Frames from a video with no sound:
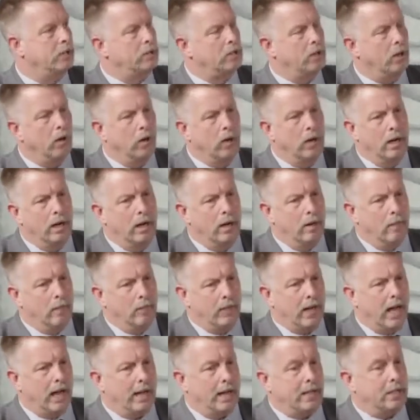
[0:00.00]
So
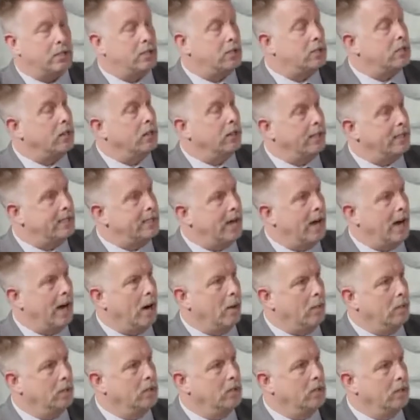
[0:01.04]
not necessarily
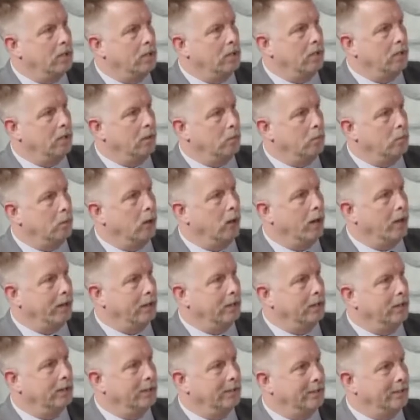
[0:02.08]
timed, but